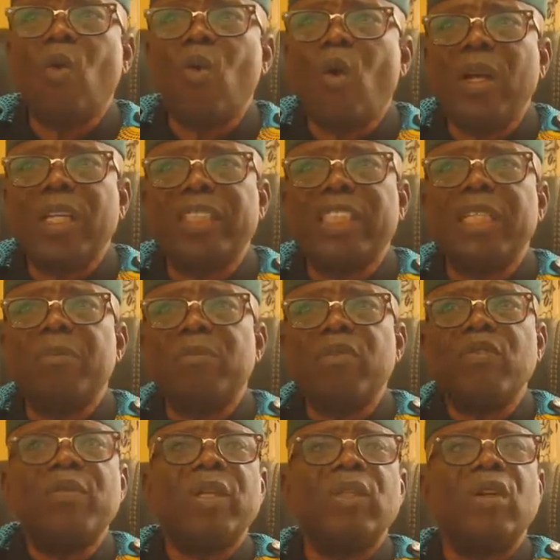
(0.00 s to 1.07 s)
quality
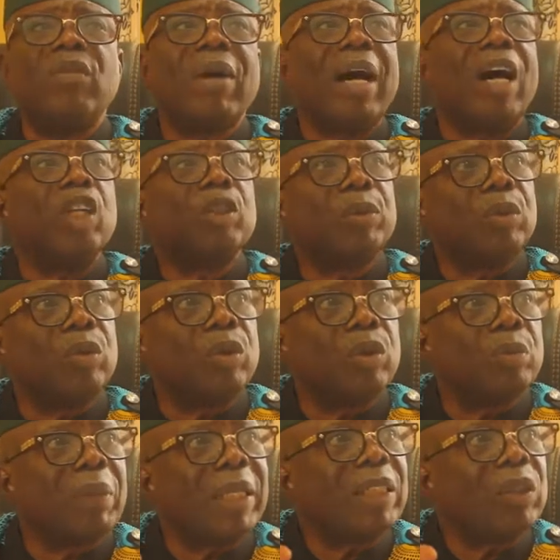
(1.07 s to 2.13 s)
improvement of our
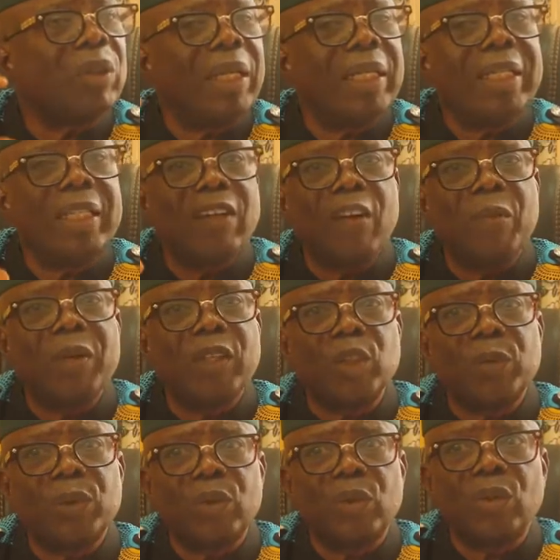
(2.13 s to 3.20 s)
hospitals, particularly the government
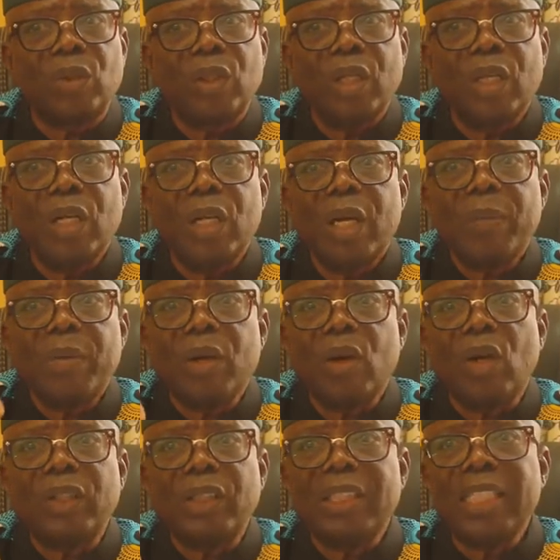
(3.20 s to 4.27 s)
hospitals,
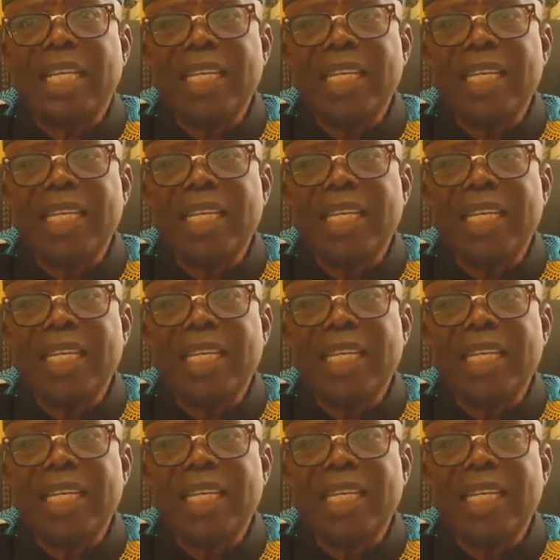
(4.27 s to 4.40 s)
because they